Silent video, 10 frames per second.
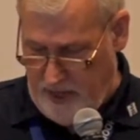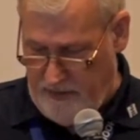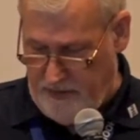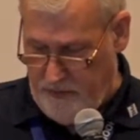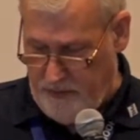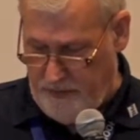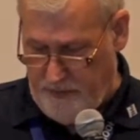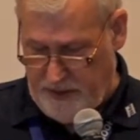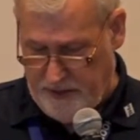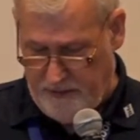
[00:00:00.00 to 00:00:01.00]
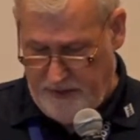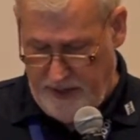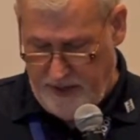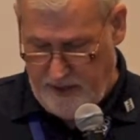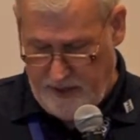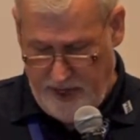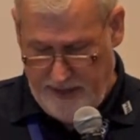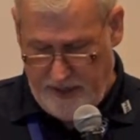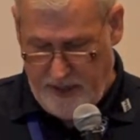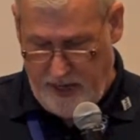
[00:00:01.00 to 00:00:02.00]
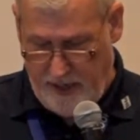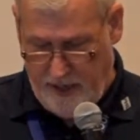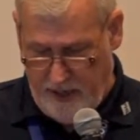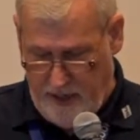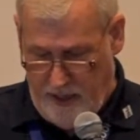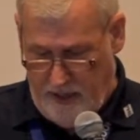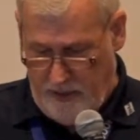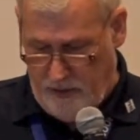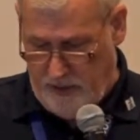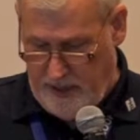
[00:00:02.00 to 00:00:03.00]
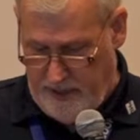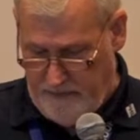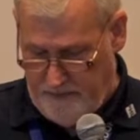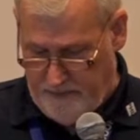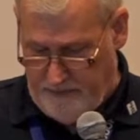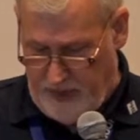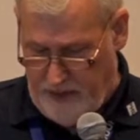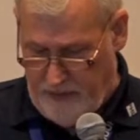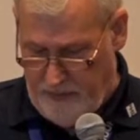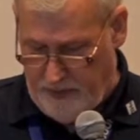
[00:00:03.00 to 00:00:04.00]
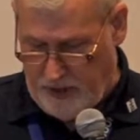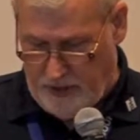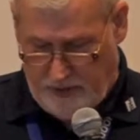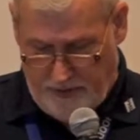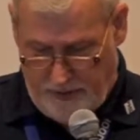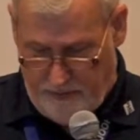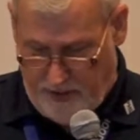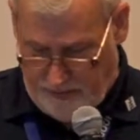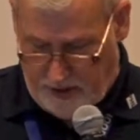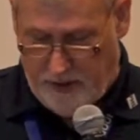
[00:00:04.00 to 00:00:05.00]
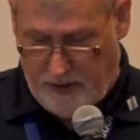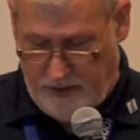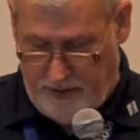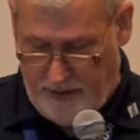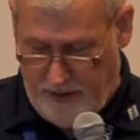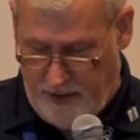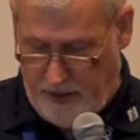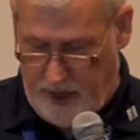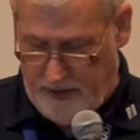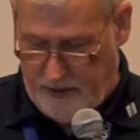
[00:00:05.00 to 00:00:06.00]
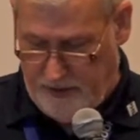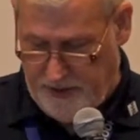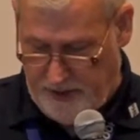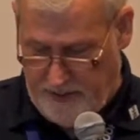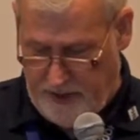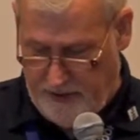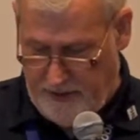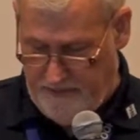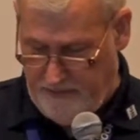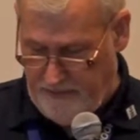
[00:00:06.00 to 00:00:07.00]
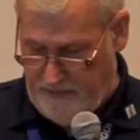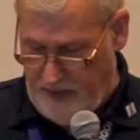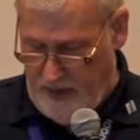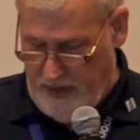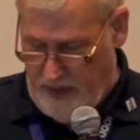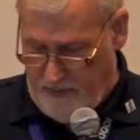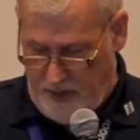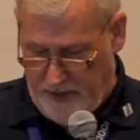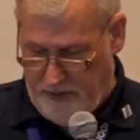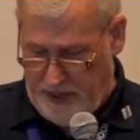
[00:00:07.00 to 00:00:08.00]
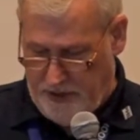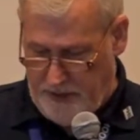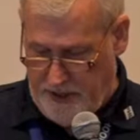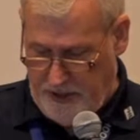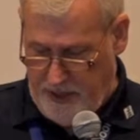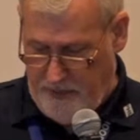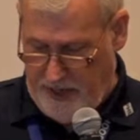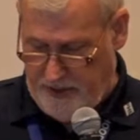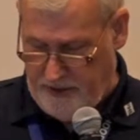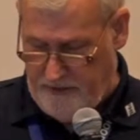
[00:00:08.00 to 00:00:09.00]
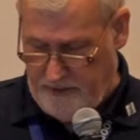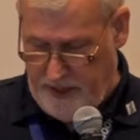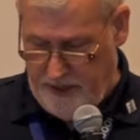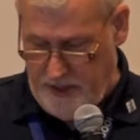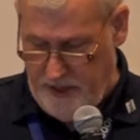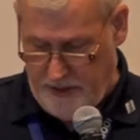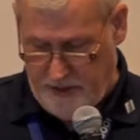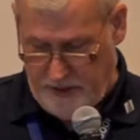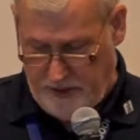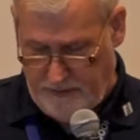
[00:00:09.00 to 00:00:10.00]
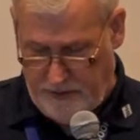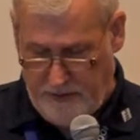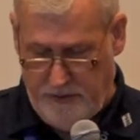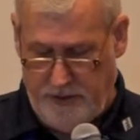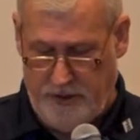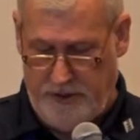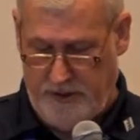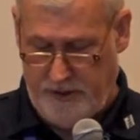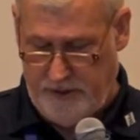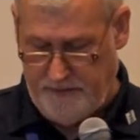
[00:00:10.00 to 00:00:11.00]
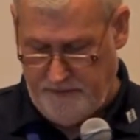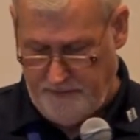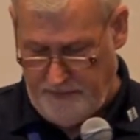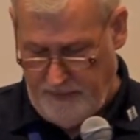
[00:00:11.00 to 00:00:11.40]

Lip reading: David moved to Pennsylvania in 1980 to attend Biblical Theological Seminary. Upon graduation, he pastored for 18 years, serving 2 churches.